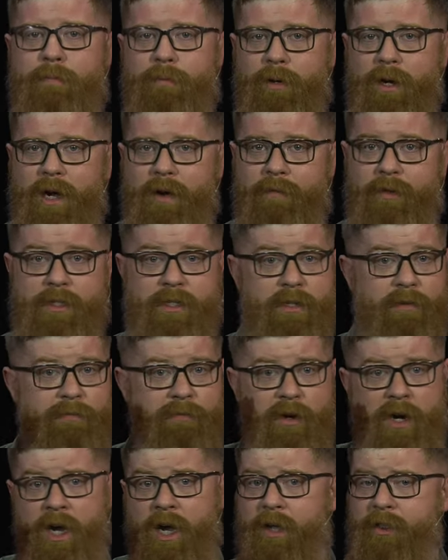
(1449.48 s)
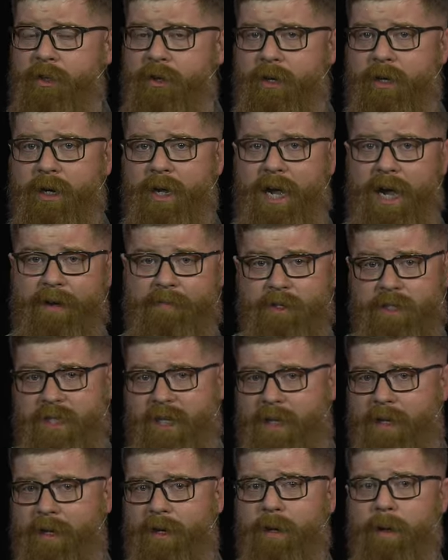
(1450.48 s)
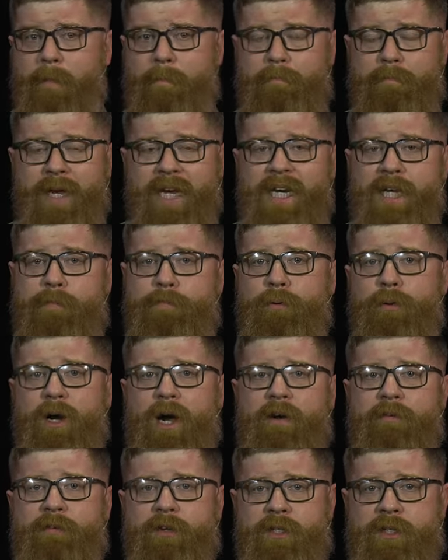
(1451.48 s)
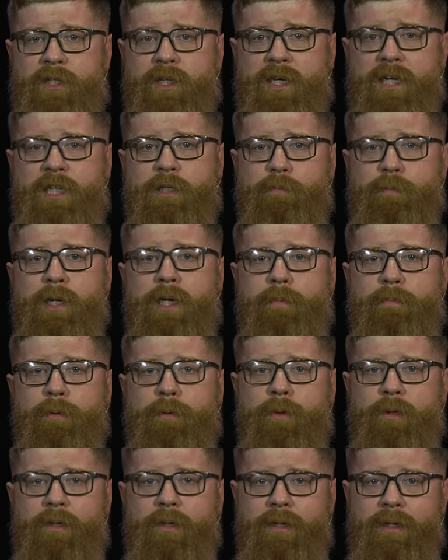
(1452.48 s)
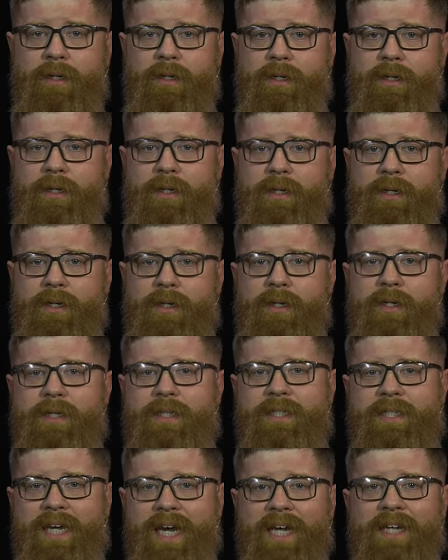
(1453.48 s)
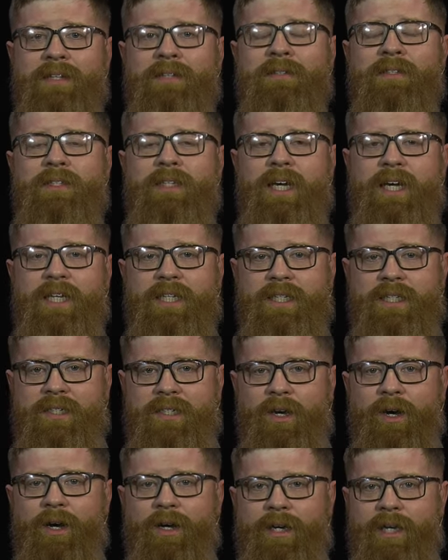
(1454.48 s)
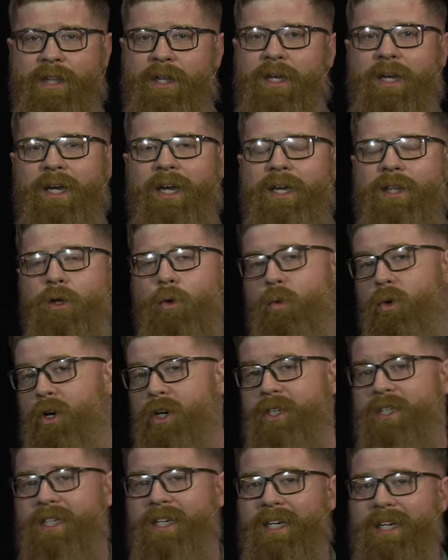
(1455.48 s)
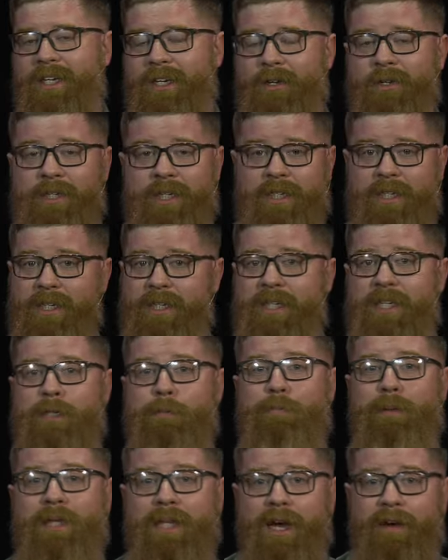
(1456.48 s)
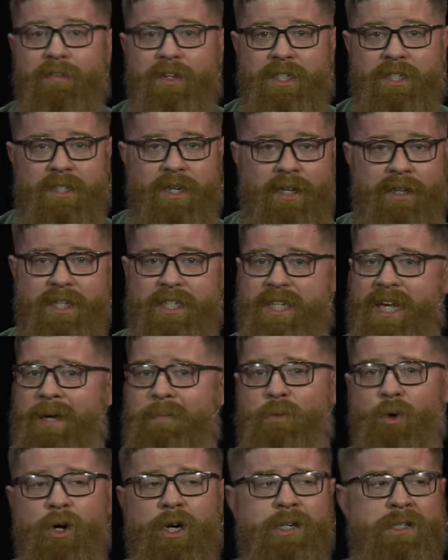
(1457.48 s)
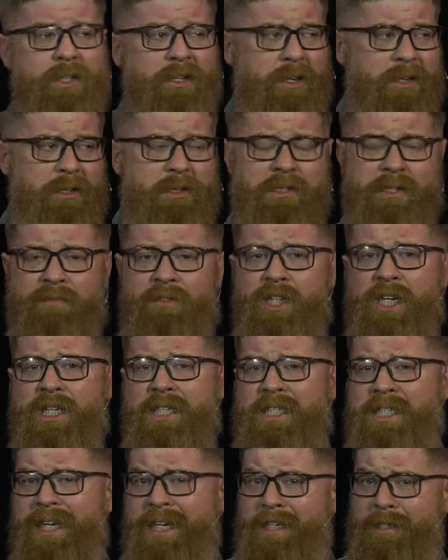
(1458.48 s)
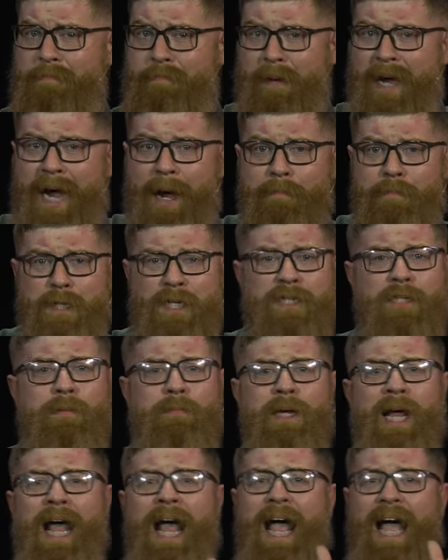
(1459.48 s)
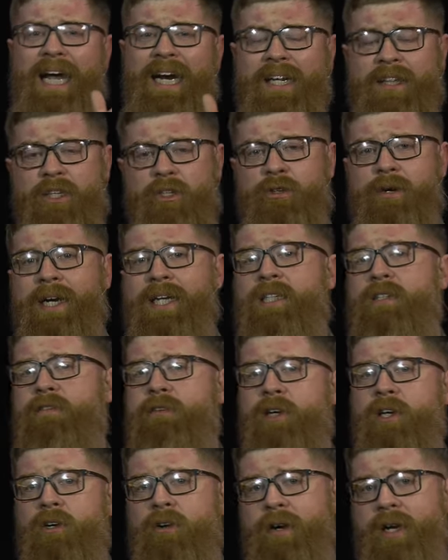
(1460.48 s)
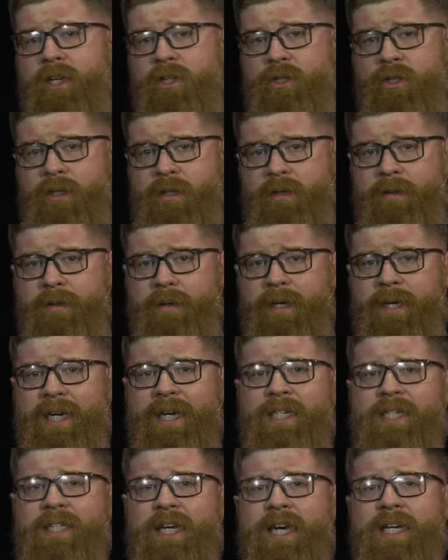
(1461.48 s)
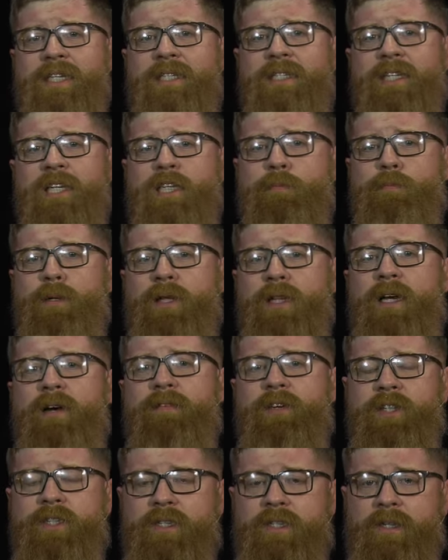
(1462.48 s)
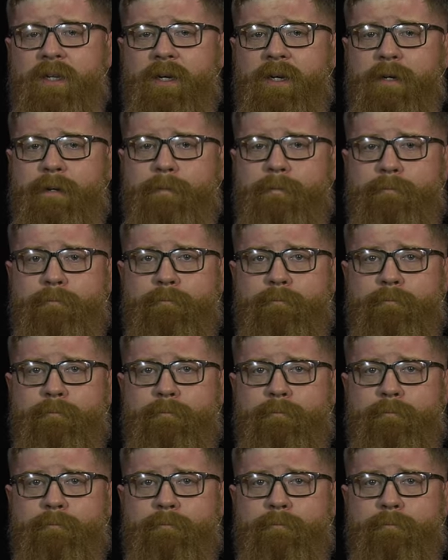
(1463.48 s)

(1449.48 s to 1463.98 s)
prophets, the father, after sending many prophets to his people, sends his son. And the, the words that he uses is his beloved son, the same words that are used of Jesus at his baptism and at the transfiguration. He sends his beloved son.